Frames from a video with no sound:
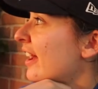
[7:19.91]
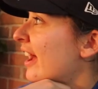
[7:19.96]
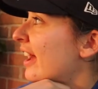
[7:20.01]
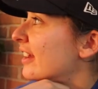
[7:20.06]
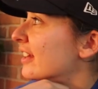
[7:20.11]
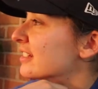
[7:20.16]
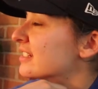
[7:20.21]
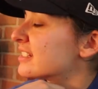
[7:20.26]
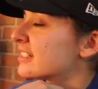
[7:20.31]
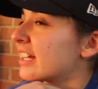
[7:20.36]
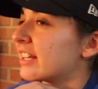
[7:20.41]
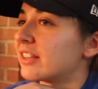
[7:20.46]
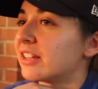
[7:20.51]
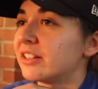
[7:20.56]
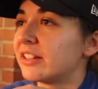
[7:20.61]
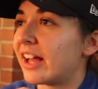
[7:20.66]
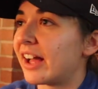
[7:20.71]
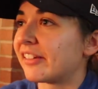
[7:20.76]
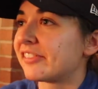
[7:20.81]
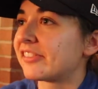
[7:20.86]
And it said
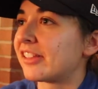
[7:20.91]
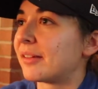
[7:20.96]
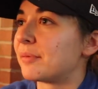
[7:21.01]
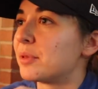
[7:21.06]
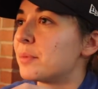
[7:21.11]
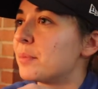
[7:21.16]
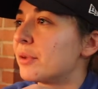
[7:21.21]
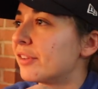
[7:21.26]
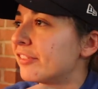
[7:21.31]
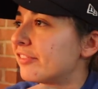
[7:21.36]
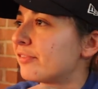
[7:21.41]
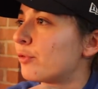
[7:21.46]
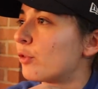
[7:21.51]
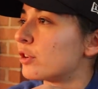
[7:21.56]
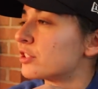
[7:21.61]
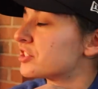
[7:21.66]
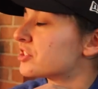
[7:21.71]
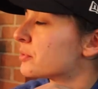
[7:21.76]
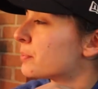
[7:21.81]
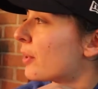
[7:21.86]
the last time the Bills
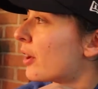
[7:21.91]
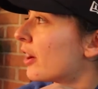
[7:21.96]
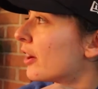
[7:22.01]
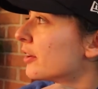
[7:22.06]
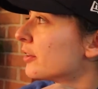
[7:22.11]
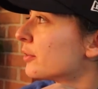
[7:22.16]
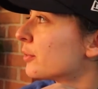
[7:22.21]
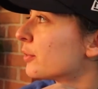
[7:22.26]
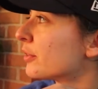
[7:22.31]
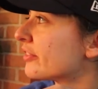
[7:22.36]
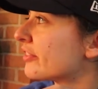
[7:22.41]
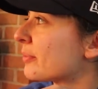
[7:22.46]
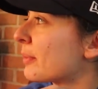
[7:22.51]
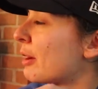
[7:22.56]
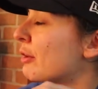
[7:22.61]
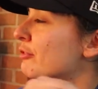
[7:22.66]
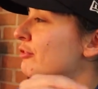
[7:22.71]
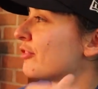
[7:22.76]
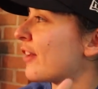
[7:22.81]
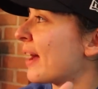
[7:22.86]
forced a punt was
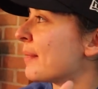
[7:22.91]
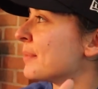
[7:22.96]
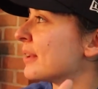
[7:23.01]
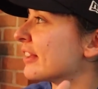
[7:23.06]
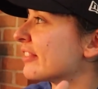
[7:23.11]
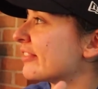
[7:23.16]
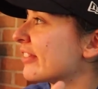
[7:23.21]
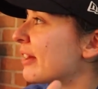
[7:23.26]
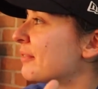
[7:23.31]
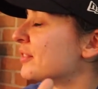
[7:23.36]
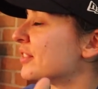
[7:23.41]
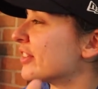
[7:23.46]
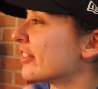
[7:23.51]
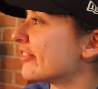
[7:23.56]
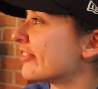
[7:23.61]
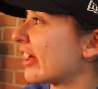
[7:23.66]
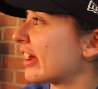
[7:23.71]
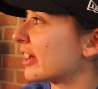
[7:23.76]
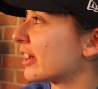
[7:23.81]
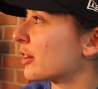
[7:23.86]
about 5 minutes left in the
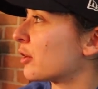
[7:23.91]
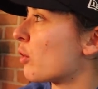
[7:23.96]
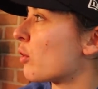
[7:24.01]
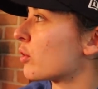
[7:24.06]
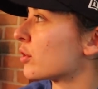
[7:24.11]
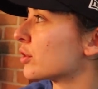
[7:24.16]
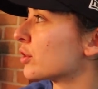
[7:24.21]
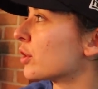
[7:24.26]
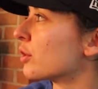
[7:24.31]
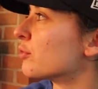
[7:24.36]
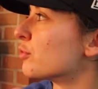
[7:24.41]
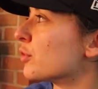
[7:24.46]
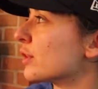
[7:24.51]
second quarter of